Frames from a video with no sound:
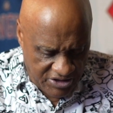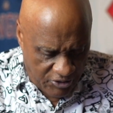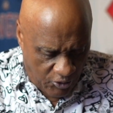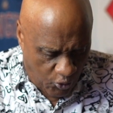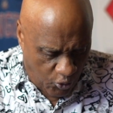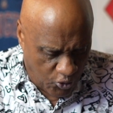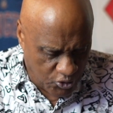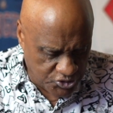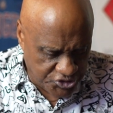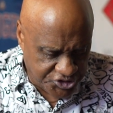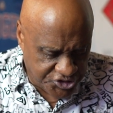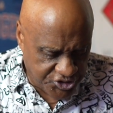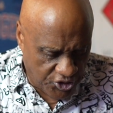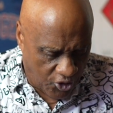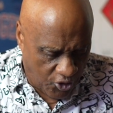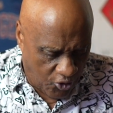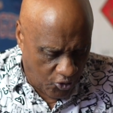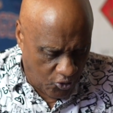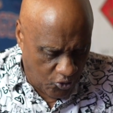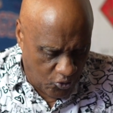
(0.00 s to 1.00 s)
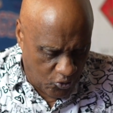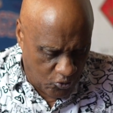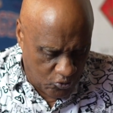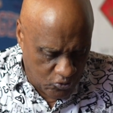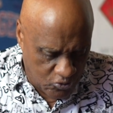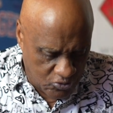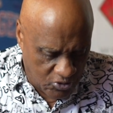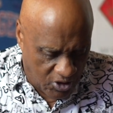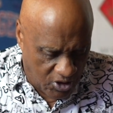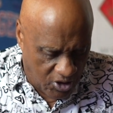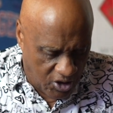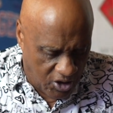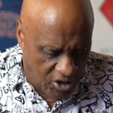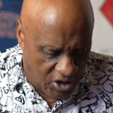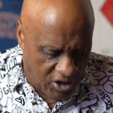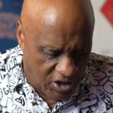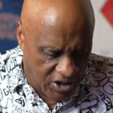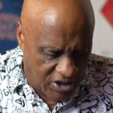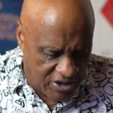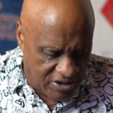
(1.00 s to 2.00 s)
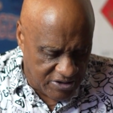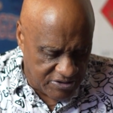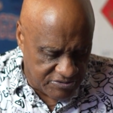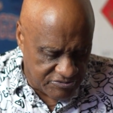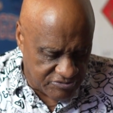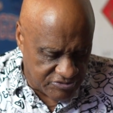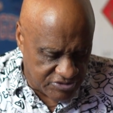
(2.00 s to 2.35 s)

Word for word: Also, uh,